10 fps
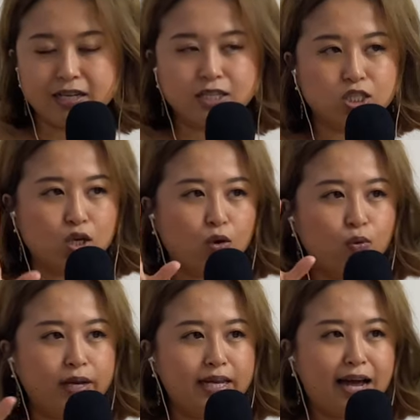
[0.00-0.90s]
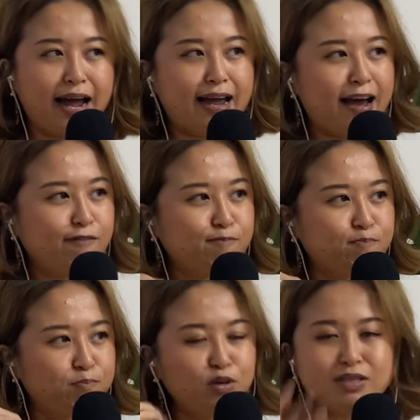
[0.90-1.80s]
So I have
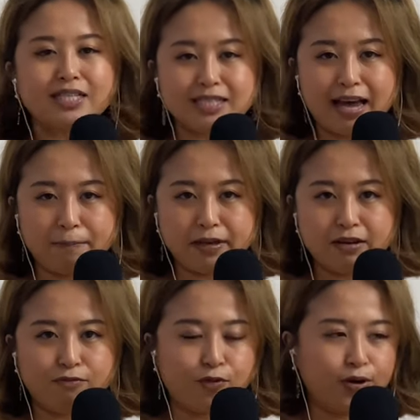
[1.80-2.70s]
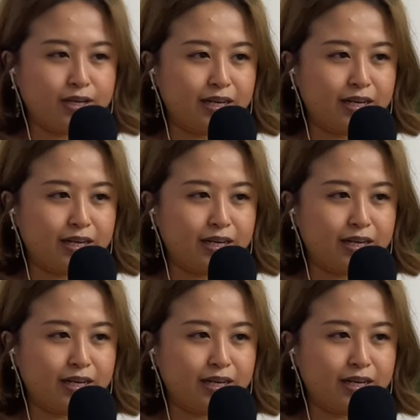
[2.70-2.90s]
built this habit for